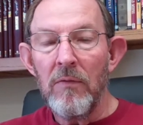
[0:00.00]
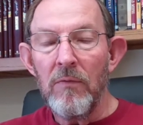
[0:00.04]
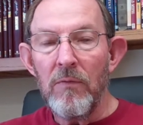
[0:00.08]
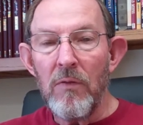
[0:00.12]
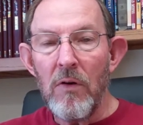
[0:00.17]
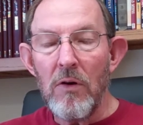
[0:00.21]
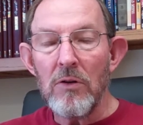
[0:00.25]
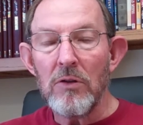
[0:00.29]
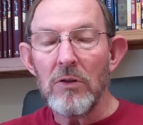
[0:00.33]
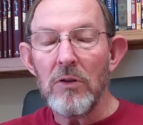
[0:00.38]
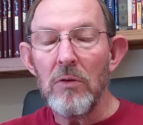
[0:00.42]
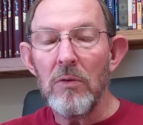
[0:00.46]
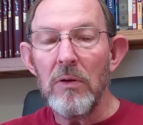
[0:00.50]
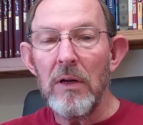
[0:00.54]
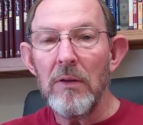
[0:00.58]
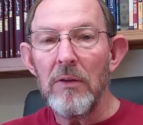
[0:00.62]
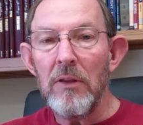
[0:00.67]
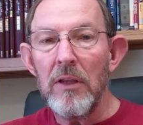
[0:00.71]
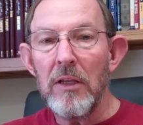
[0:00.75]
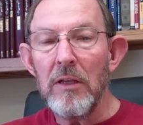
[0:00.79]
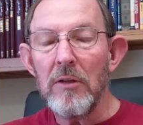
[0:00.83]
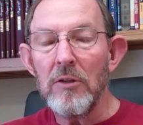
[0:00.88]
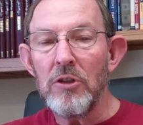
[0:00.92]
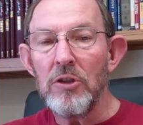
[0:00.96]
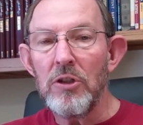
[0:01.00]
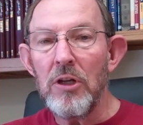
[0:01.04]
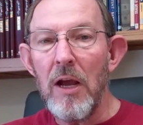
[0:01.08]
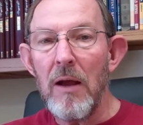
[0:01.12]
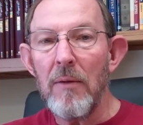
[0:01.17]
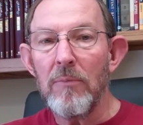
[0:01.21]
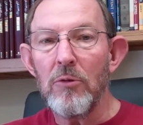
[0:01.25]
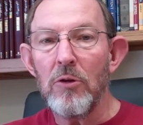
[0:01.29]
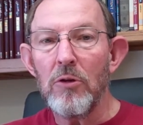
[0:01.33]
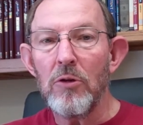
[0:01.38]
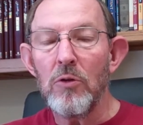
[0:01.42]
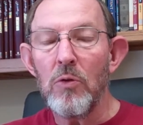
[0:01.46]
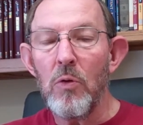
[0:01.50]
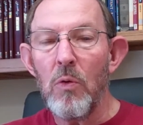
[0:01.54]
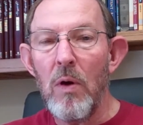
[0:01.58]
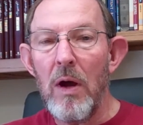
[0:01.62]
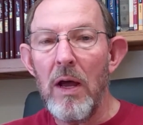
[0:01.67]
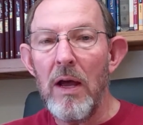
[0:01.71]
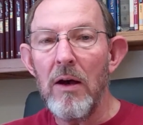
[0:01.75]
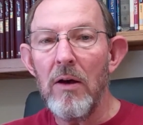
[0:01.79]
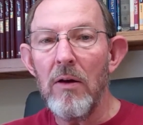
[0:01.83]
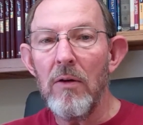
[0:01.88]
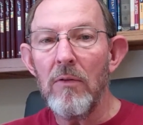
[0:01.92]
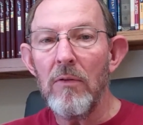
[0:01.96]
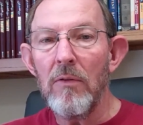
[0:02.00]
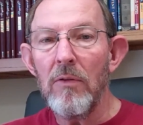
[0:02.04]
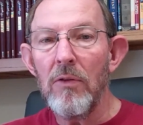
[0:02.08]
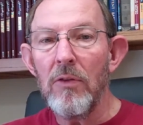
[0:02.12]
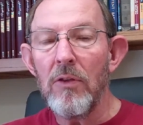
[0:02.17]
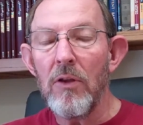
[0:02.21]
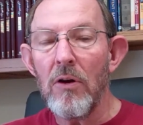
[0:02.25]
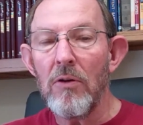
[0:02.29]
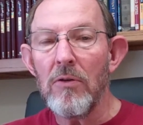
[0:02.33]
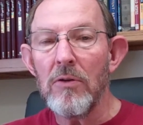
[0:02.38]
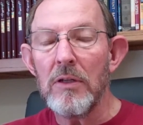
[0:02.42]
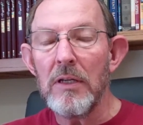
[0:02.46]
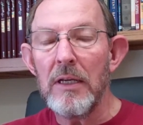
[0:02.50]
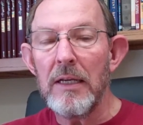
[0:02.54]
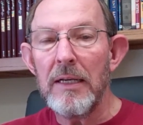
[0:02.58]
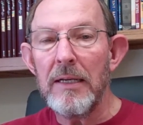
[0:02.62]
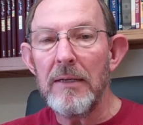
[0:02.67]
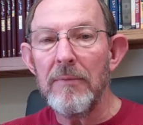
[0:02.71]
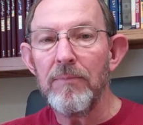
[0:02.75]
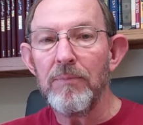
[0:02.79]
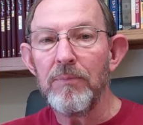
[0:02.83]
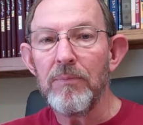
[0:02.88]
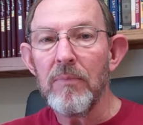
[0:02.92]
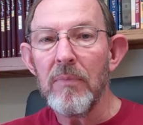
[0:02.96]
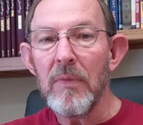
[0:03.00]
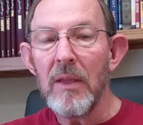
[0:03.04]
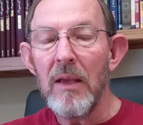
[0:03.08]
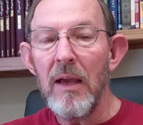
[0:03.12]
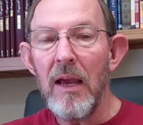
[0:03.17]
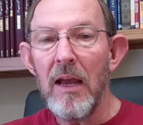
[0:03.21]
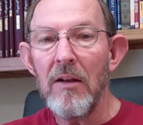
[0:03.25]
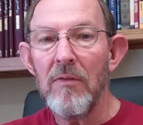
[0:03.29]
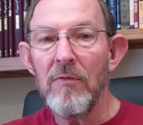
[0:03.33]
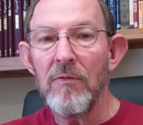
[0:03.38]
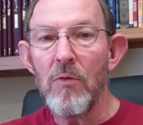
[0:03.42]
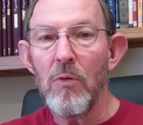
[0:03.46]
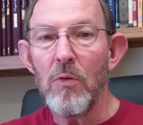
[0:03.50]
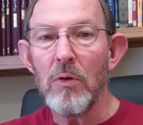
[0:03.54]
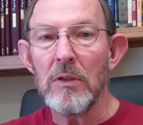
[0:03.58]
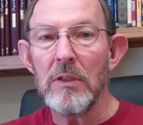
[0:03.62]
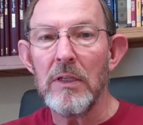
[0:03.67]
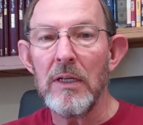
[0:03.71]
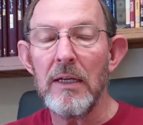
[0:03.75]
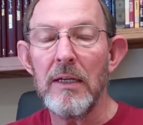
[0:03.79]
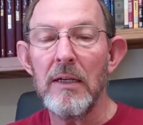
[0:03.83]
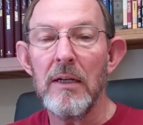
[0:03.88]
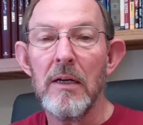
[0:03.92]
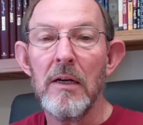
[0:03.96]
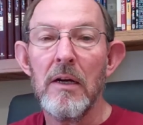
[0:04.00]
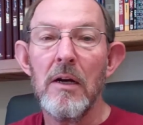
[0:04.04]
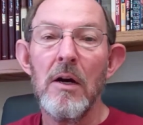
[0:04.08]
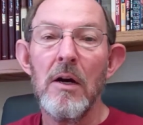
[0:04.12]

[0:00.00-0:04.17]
1 Corinthians chapter 12, 13, and 14.